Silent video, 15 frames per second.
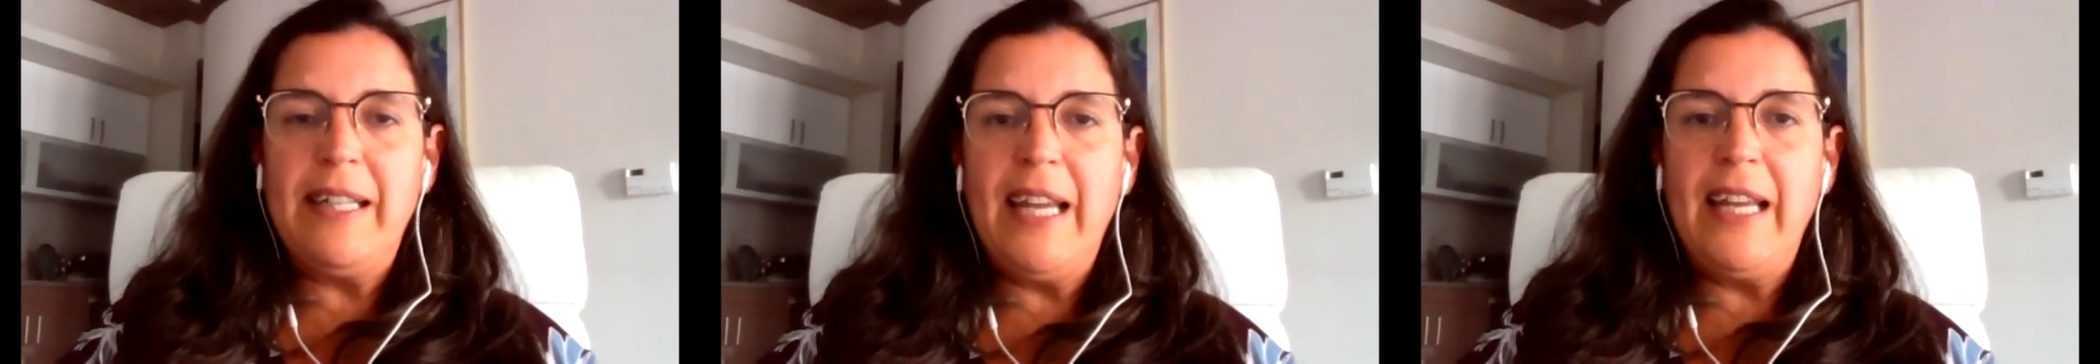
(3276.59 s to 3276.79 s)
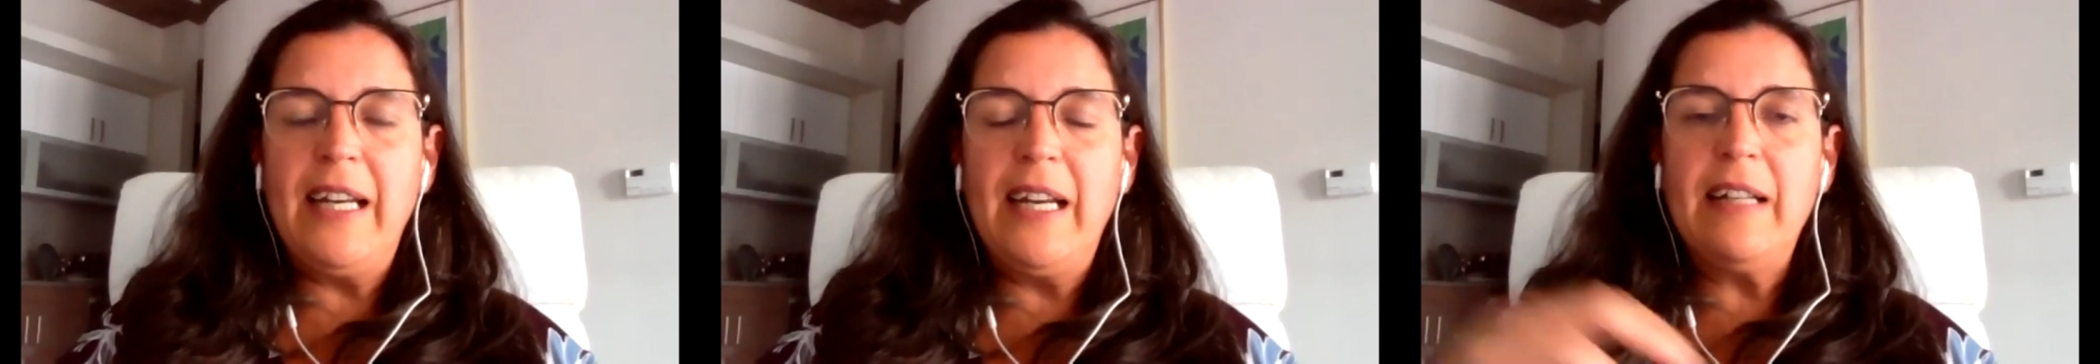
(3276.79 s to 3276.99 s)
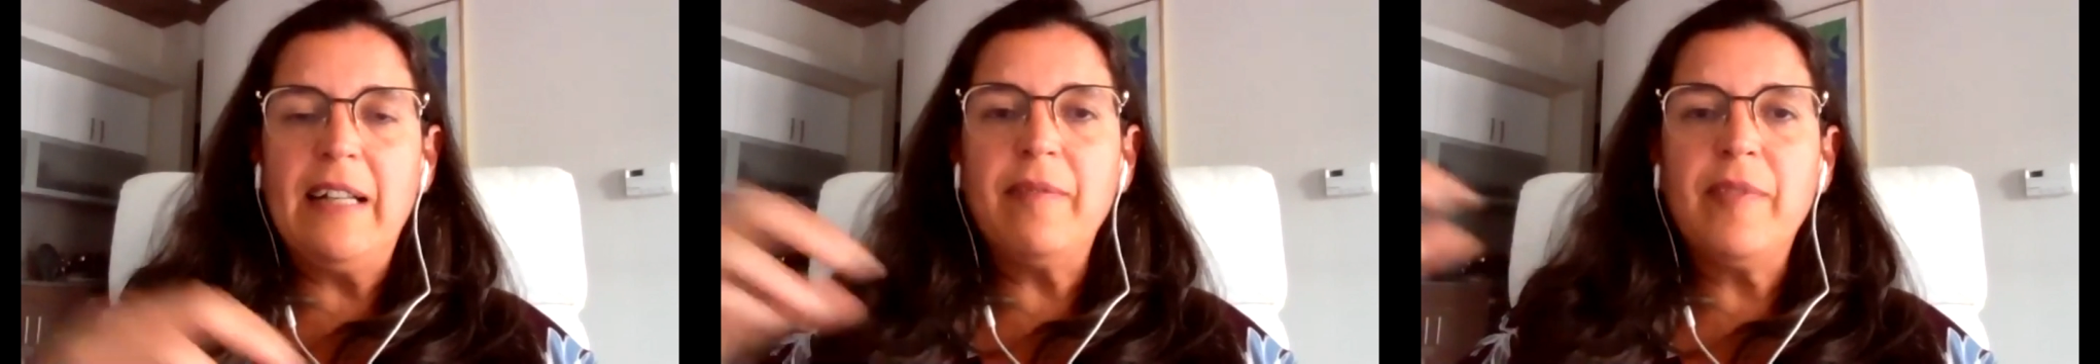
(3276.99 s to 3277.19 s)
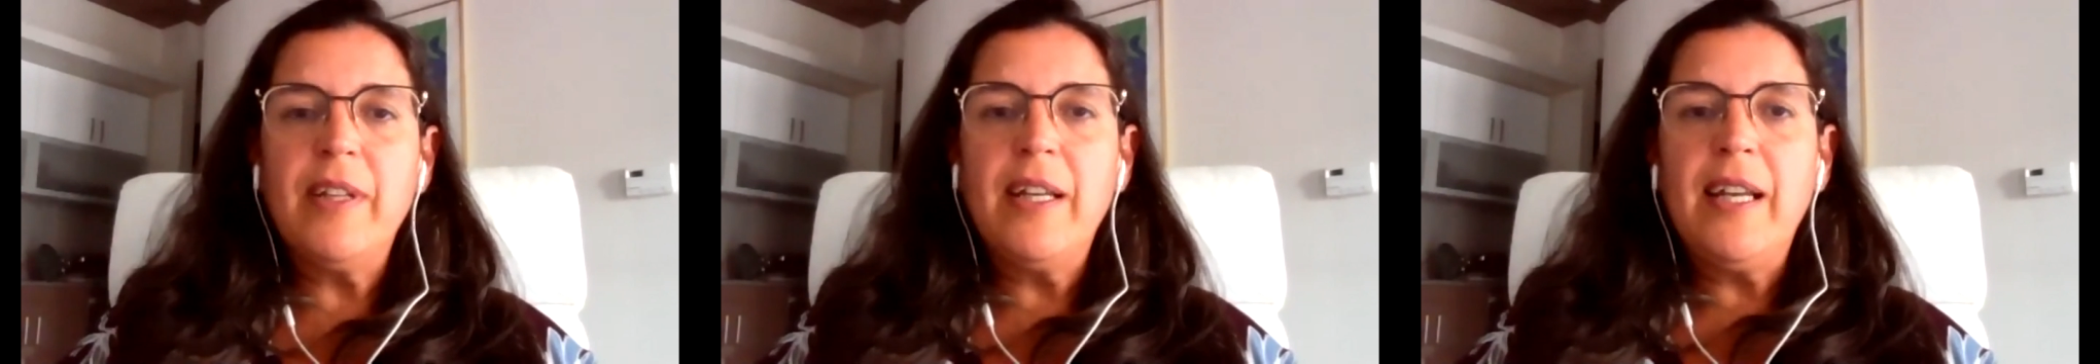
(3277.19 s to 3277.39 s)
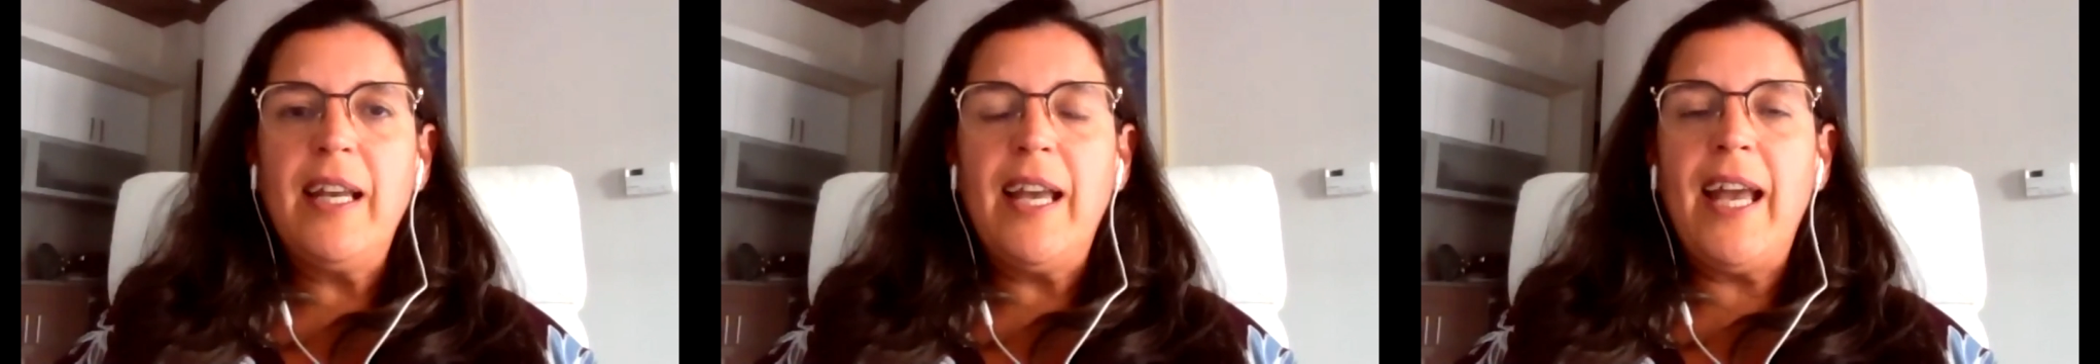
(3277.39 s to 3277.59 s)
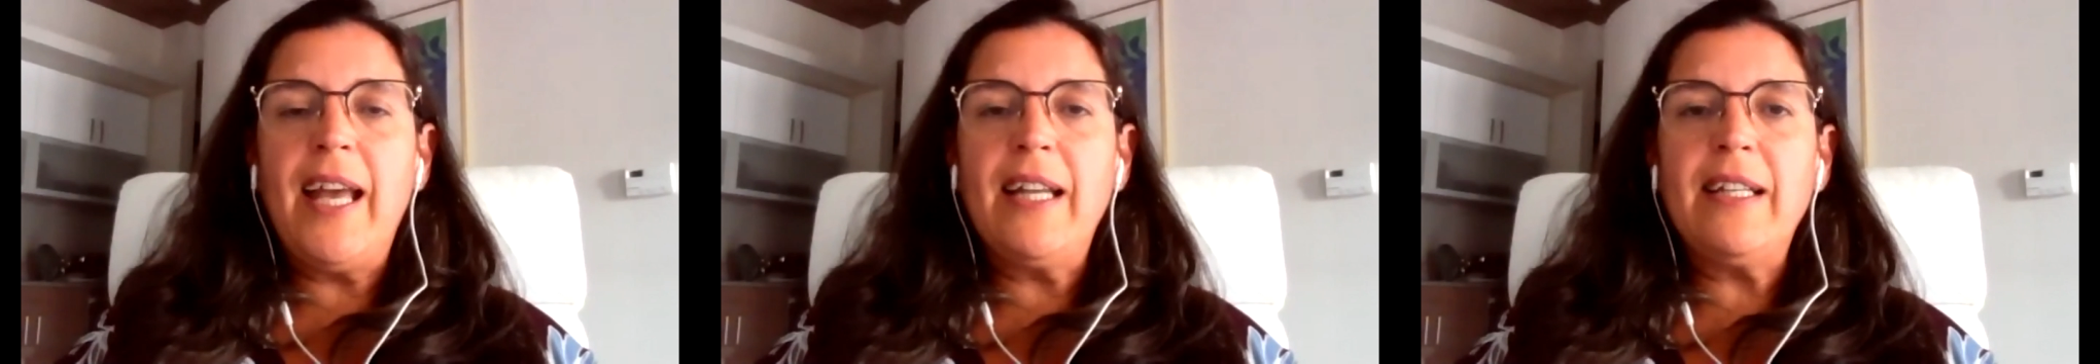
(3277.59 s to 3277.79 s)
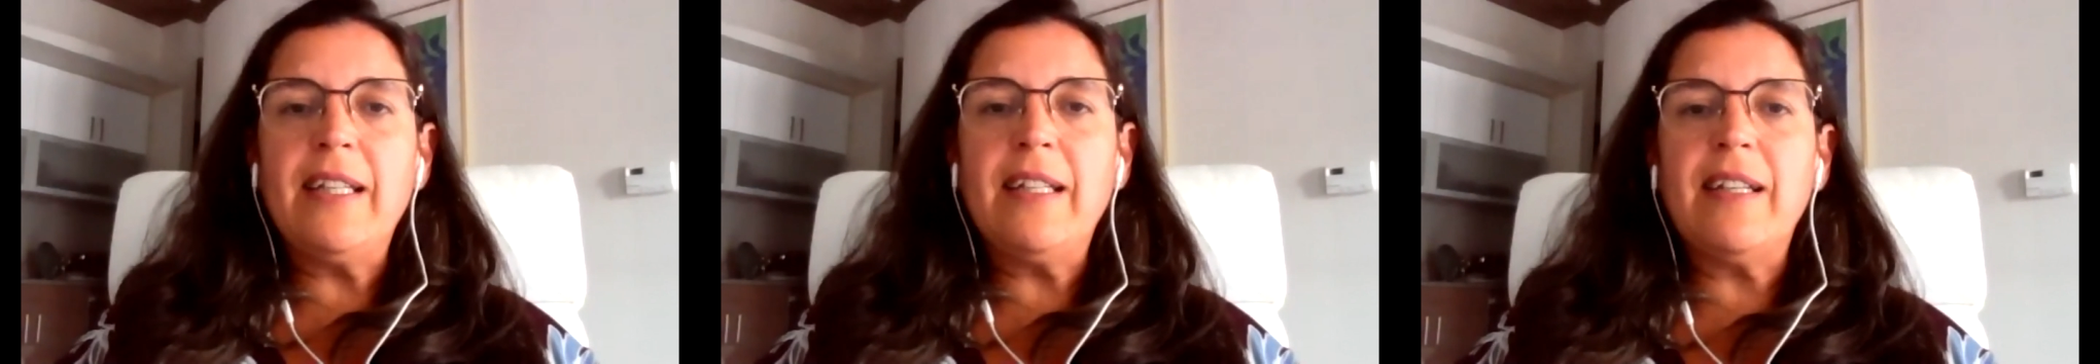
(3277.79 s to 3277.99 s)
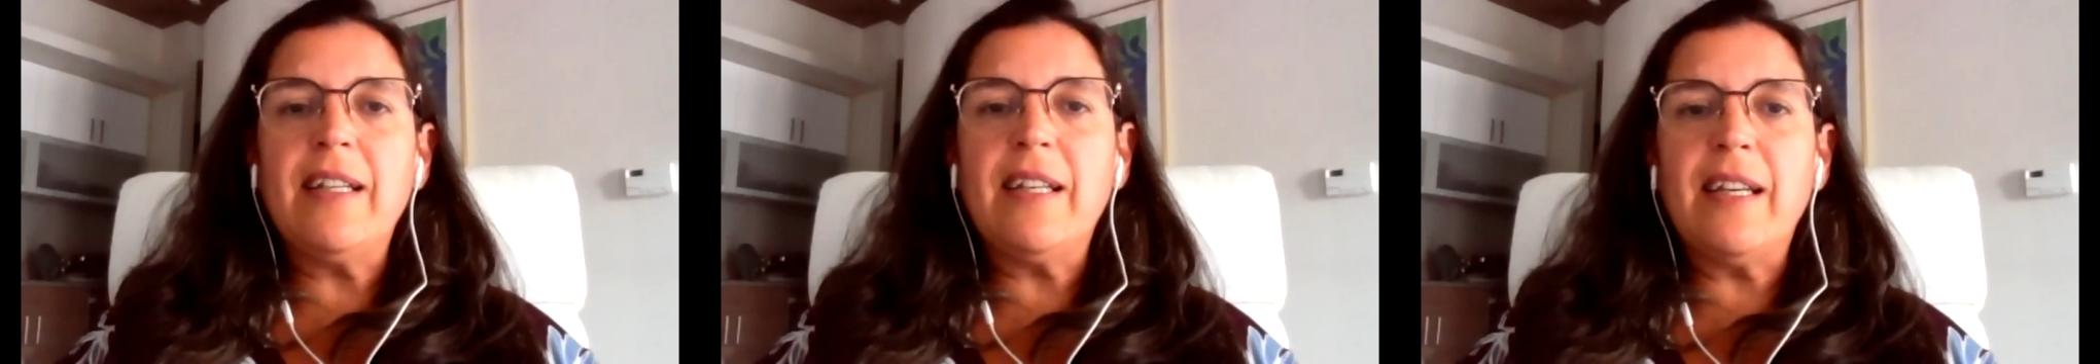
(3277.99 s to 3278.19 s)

data and